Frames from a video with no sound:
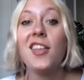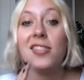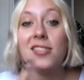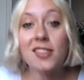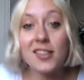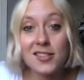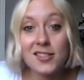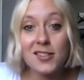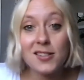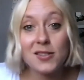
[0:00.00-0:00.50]

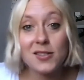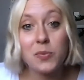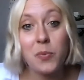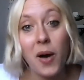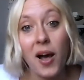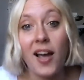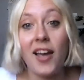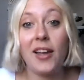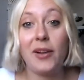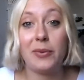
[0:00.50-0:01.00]
This is
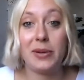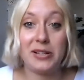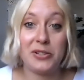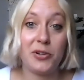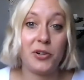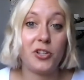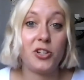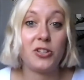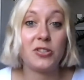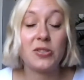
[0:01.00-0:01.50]
why
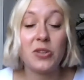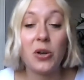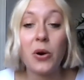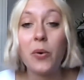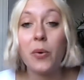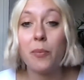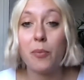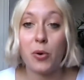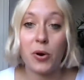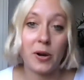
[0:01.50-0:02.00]
research is so
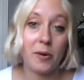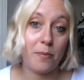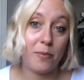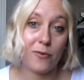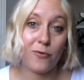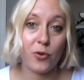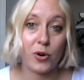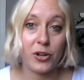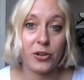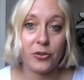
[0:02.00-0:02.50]
important
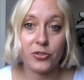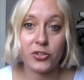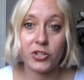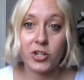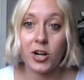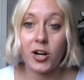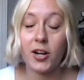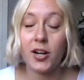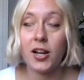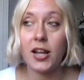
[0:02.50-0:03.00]
before you
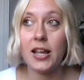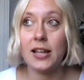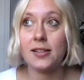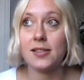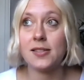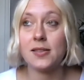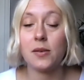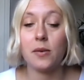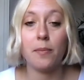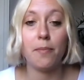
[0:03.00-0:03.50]
start.
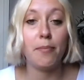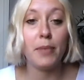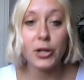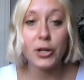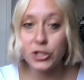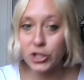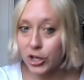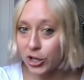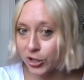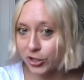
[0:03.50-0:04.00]
It's
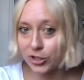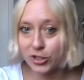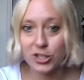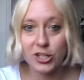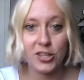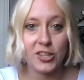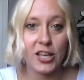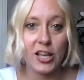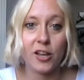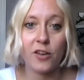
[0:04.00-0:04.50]
much harder to
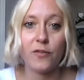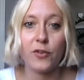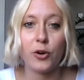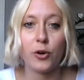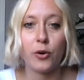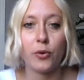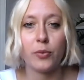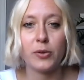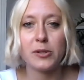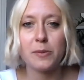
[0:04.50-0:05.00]
think of
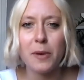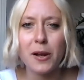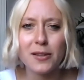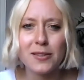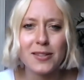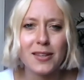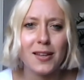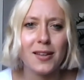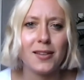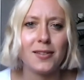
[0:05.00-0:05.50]
your
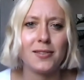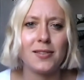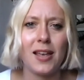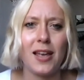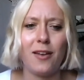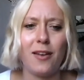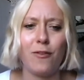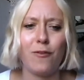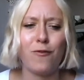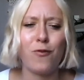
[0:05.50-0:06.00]
responses
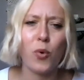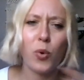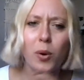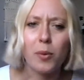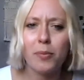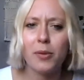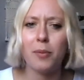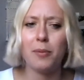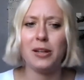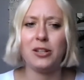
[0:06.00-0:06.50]
and
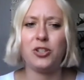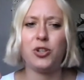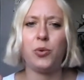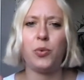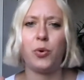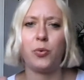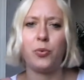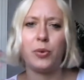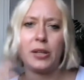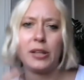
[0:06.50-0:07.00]
form them into
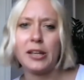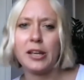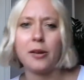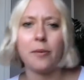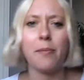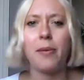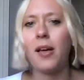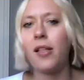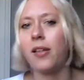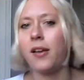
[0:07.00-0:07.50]
a really
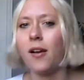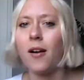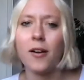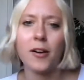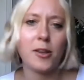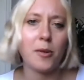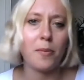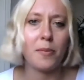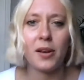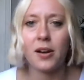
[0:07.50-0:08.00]
compelling
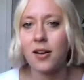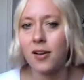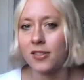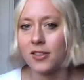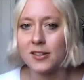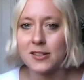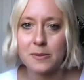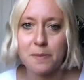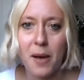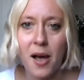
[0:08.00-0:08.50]
argument on the
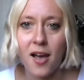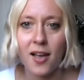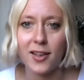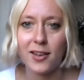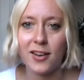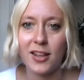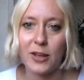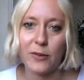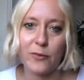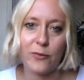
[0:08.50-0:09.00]
spot
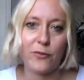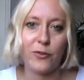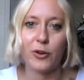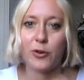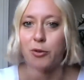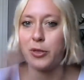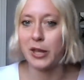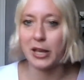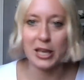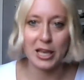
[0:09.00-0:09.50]
if you're
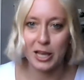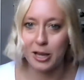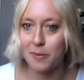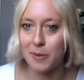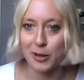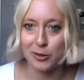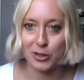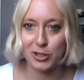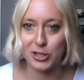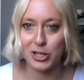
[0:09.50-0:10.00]
thinking
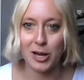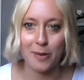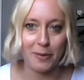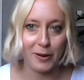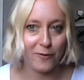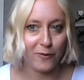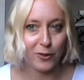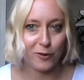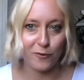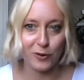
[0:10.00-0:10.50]
about the topic
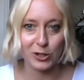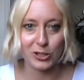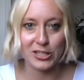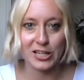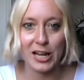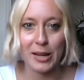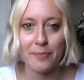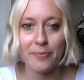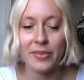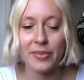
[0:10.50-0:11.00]
for the first
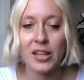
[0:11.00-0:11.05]
time.